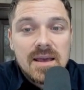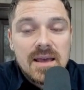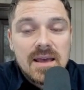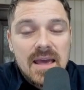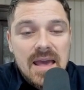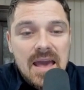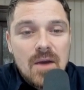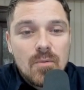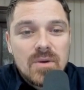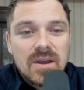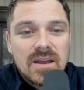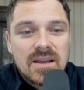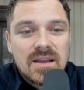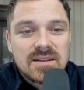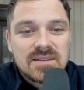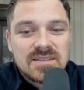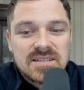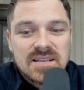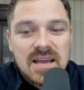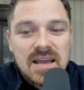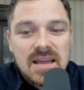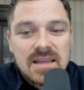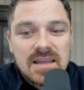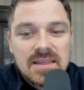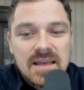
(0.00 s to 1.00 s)
and we can
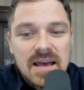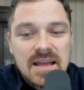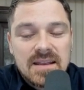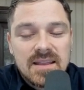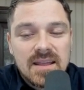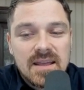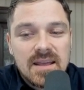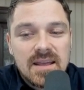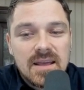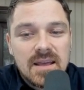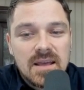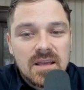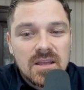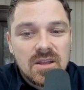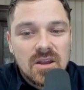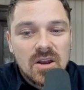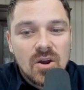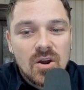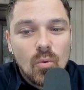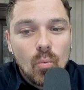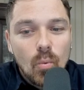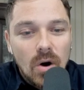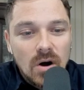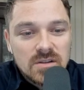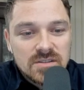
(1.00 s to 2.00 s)
say that, you know
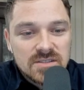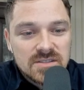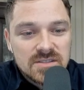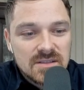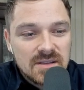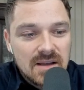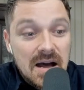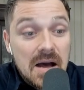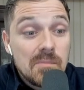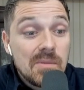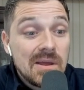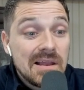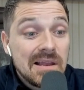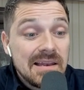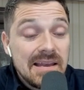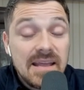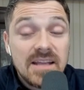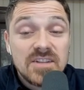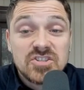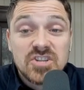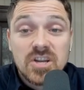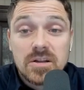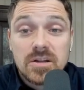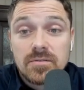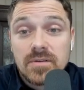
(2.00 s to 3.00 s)
what? I'm a
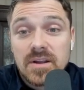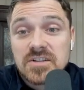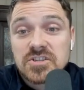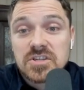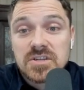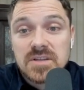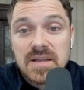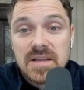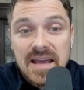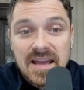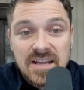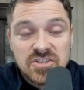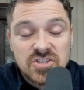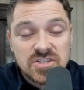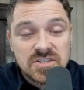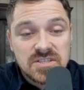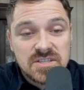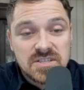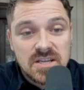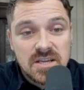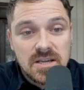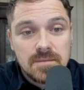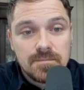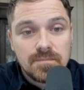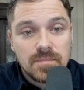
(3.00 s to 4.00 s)
lead generation
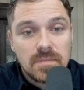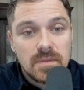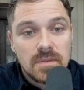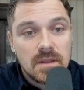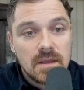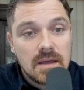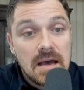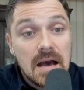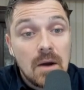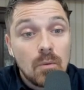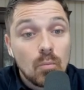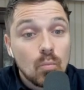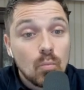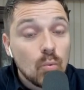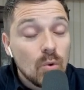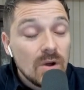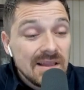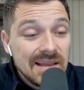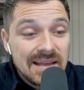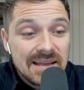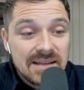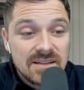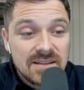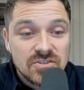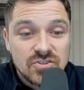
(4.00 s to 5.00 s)
agency. I'm
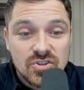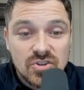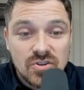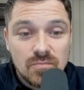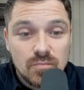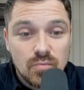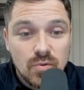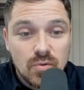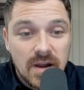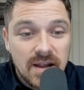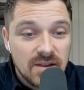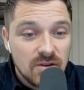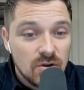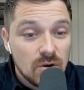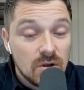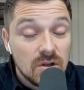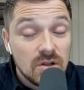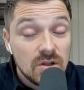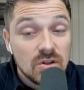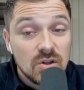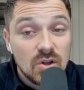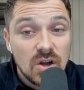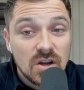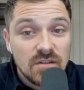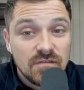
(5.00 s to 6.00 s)
willing to bring you a
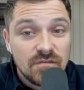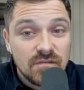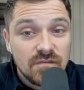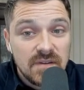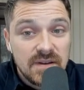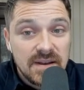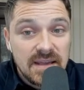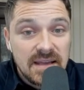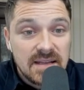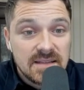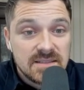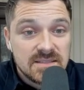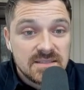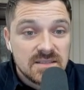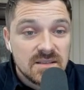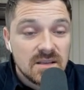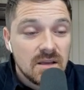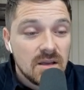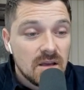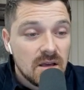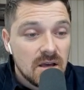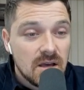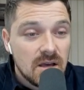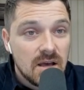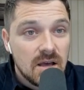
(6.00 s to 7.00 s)
lot of leads
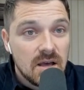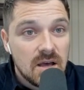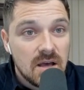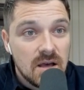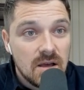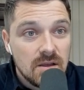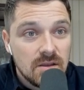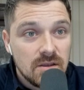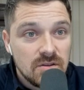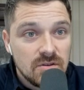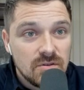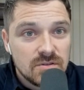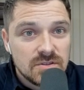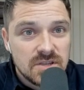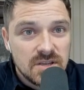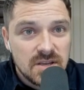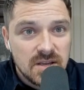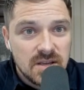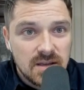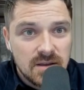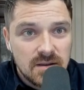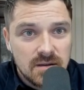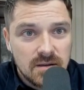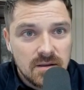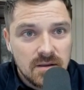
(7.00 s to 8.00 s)

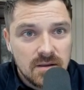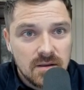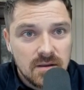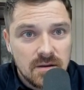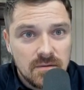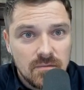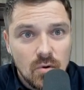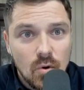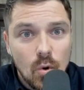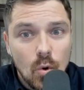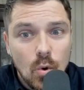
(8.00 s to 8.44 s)
using all